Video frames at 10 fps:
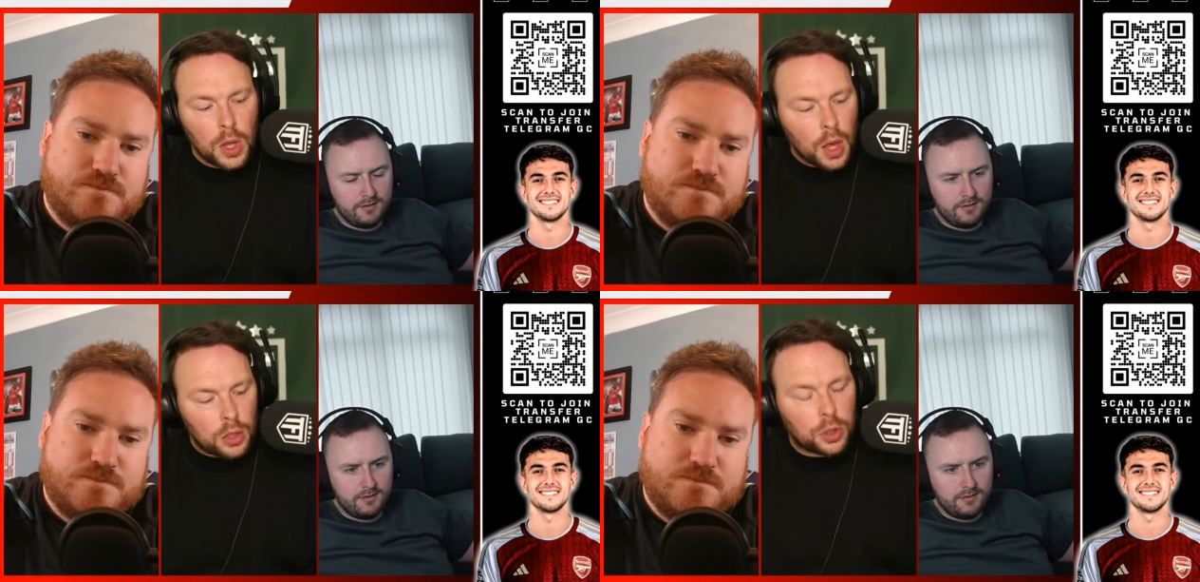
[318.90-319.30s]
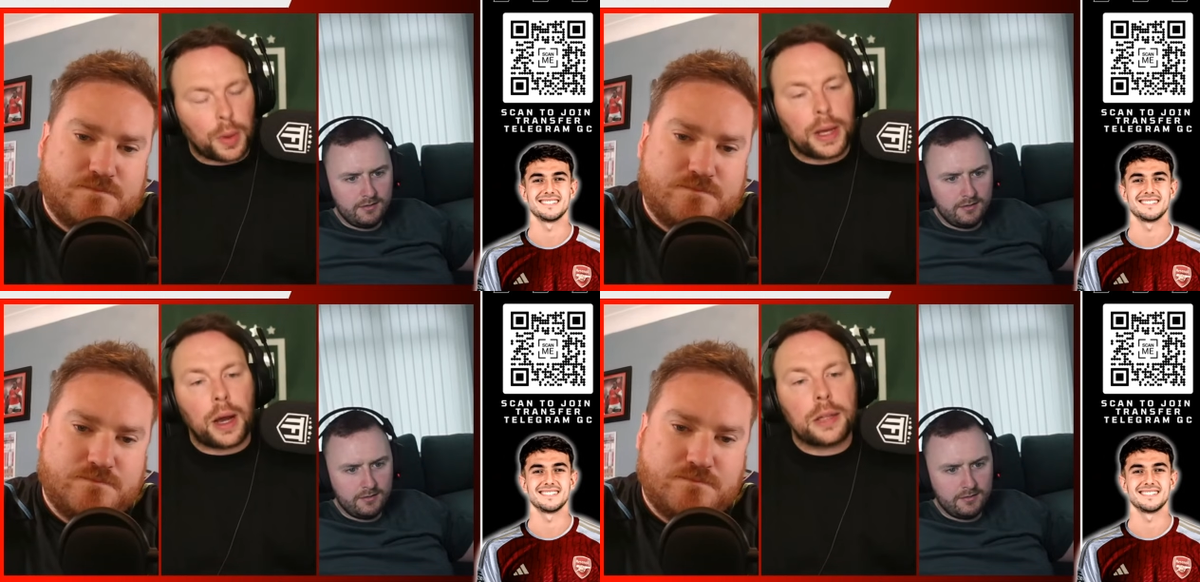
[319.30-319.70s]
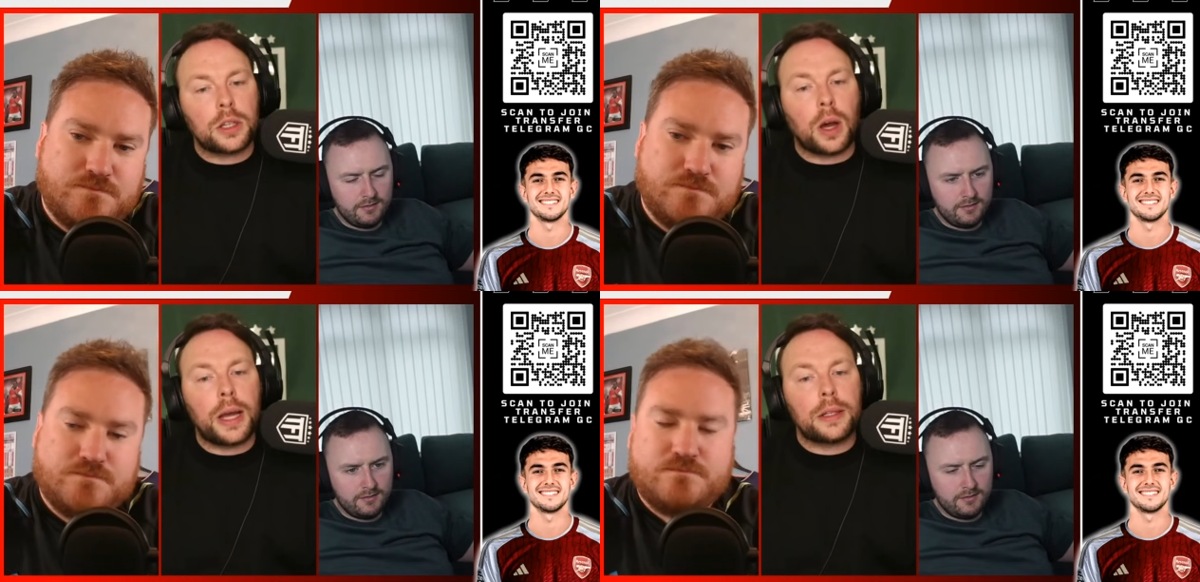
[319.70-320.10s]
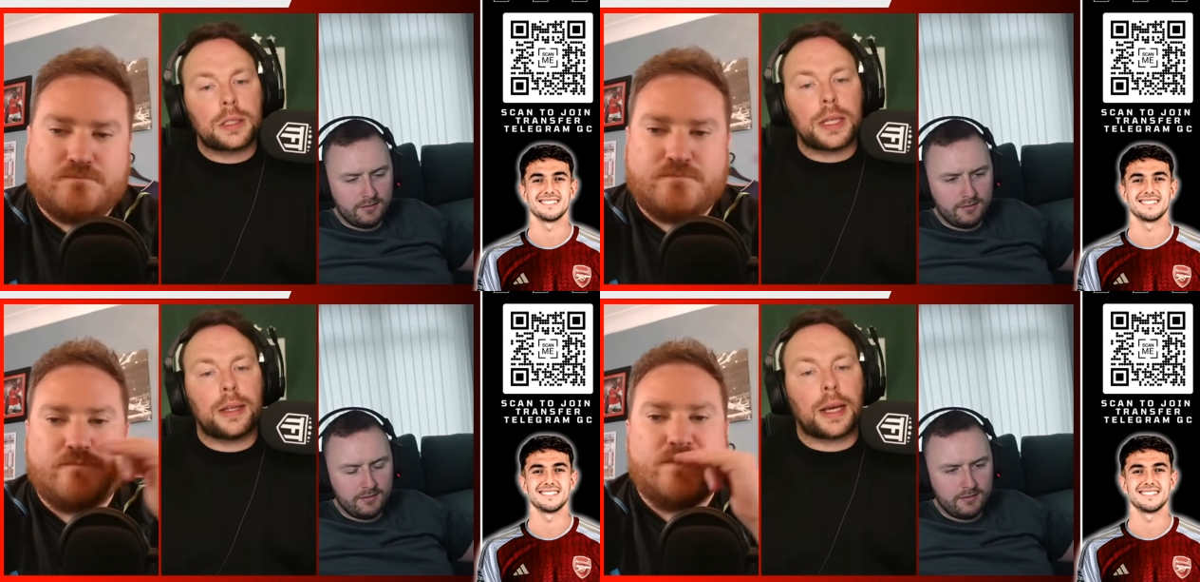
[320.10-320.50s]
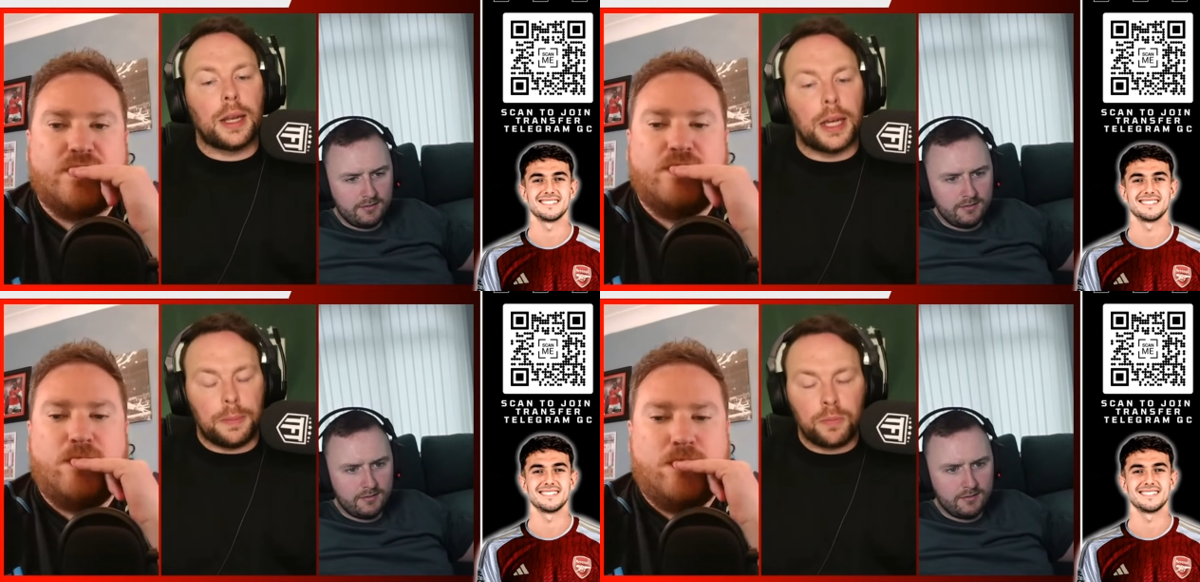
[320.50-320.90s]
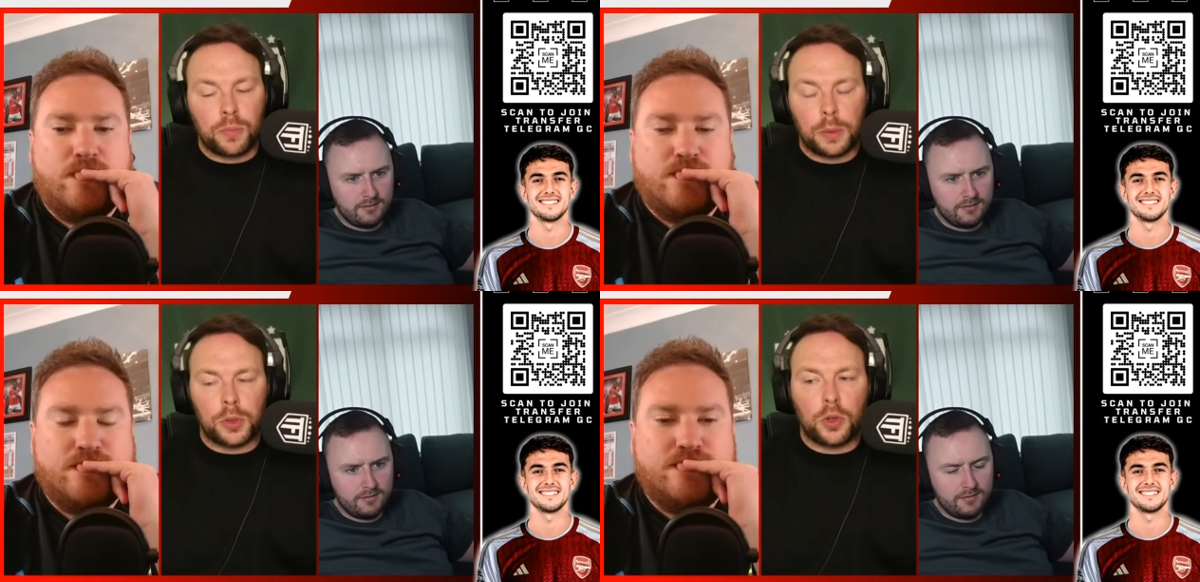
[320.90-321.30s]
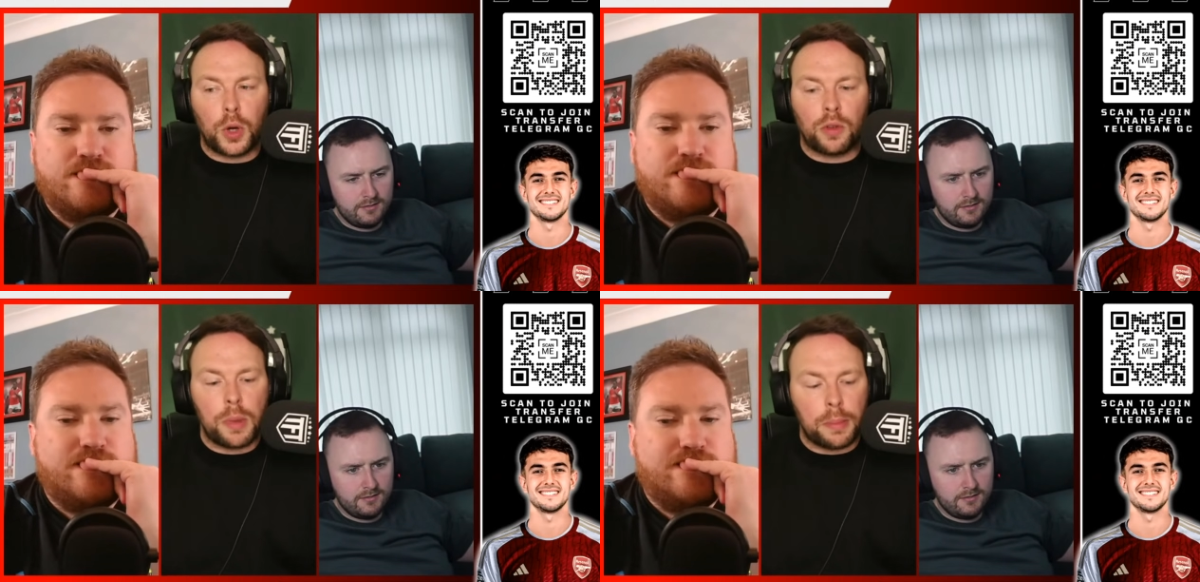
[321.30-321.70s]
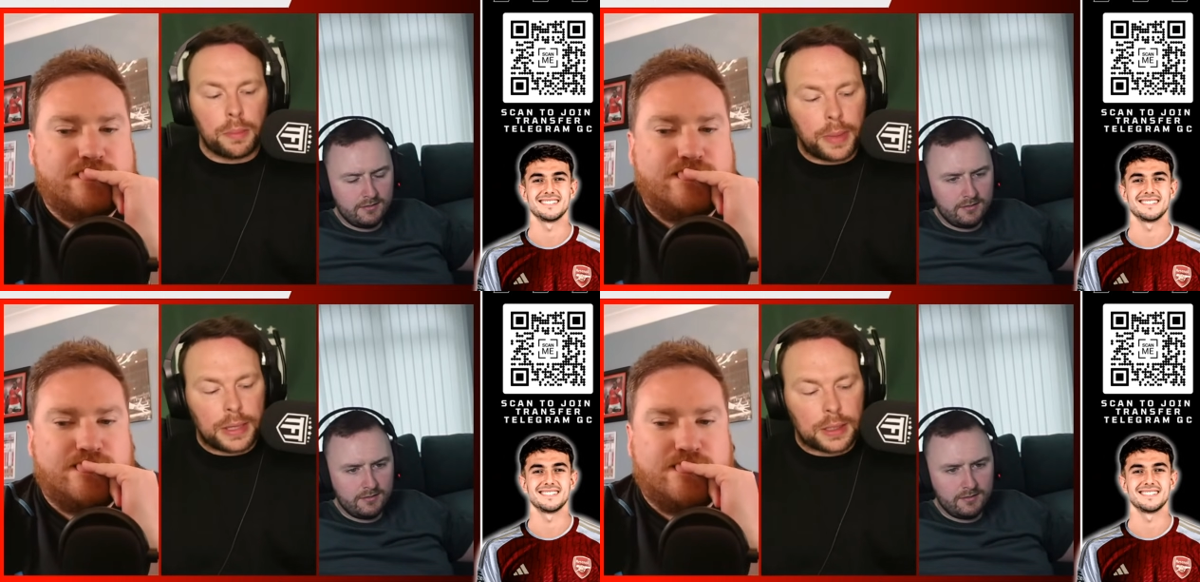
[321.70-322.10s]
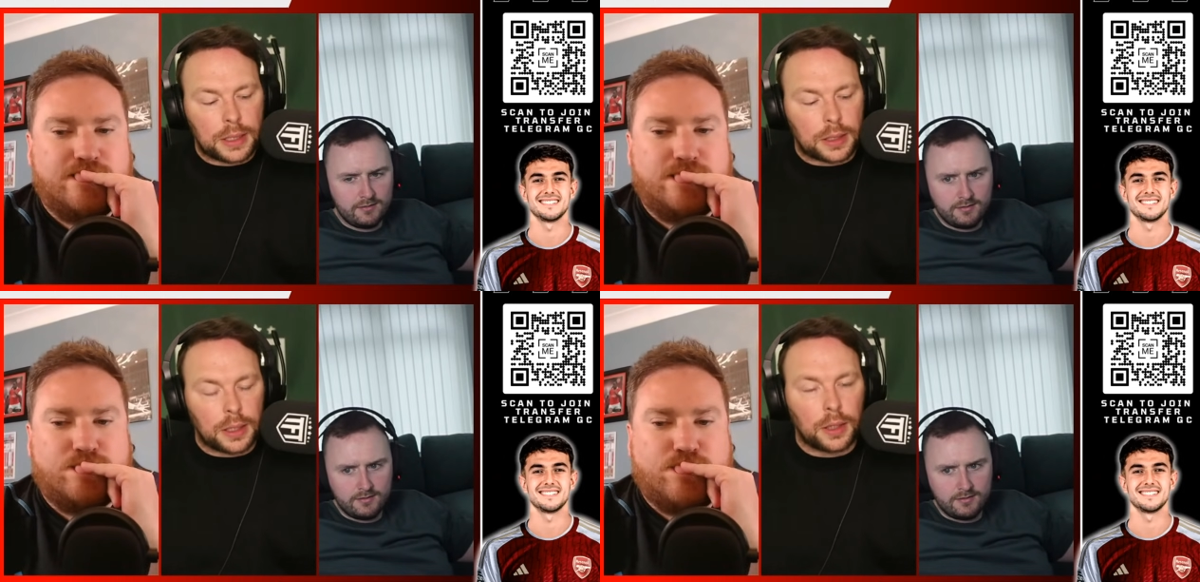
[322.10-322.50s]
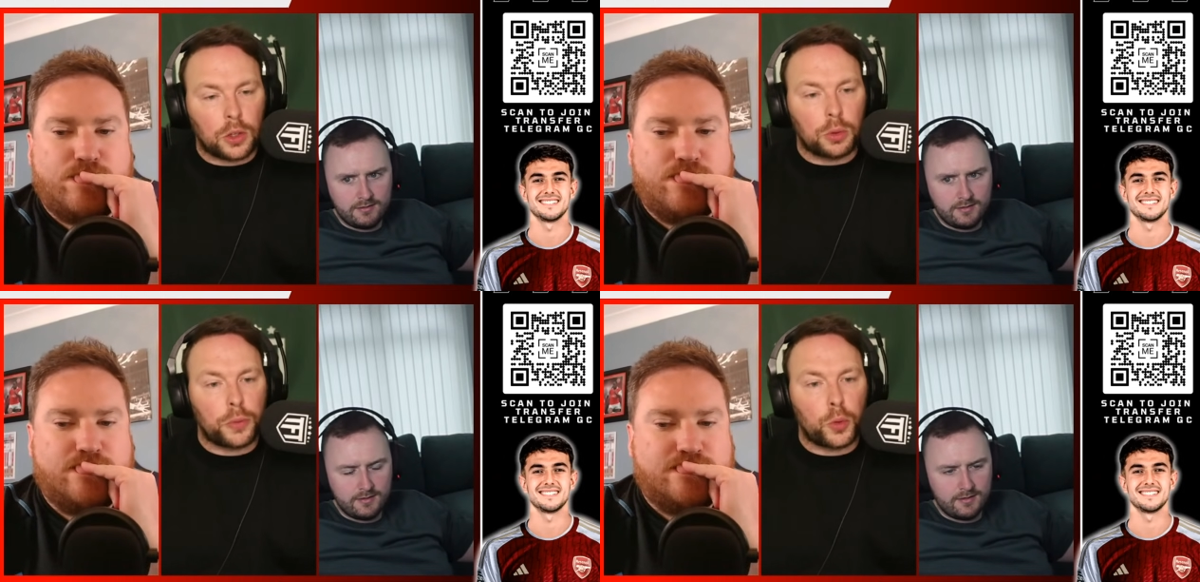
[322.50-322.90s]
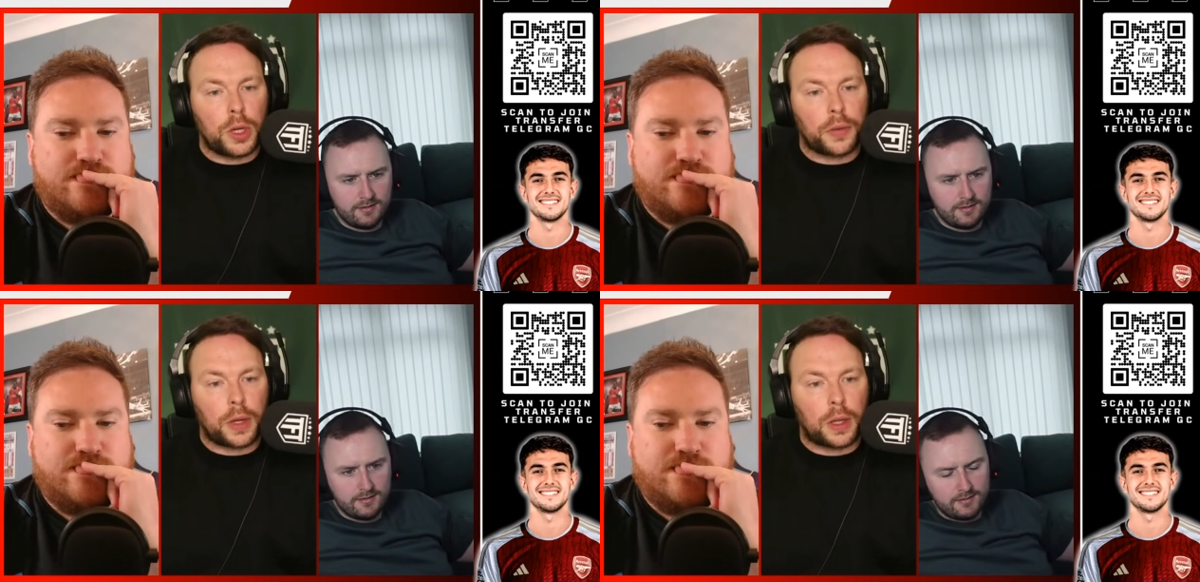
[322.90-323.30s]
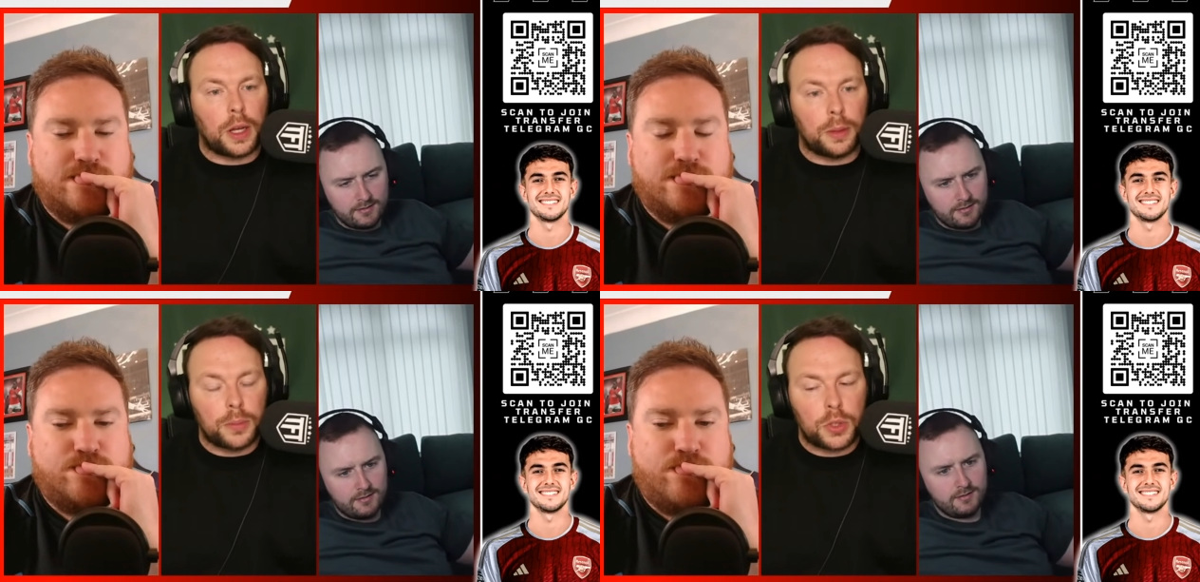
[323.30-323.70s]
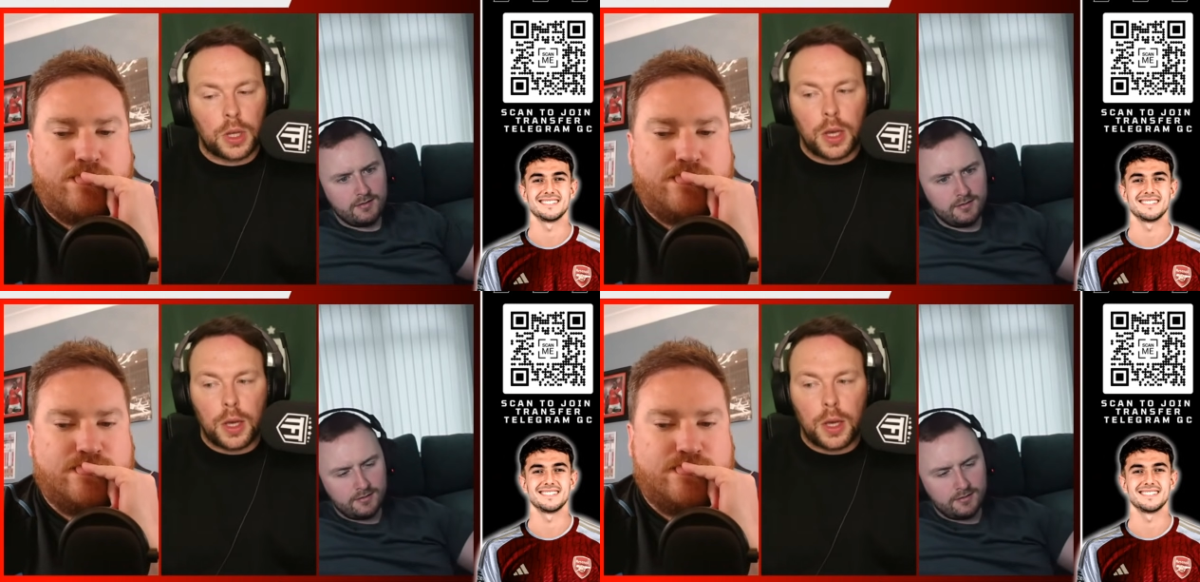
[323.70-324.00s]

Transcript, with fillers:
Speaker 1: So I, I, I understand that claim, but you've got to remember, Man City, along with all the other clubs,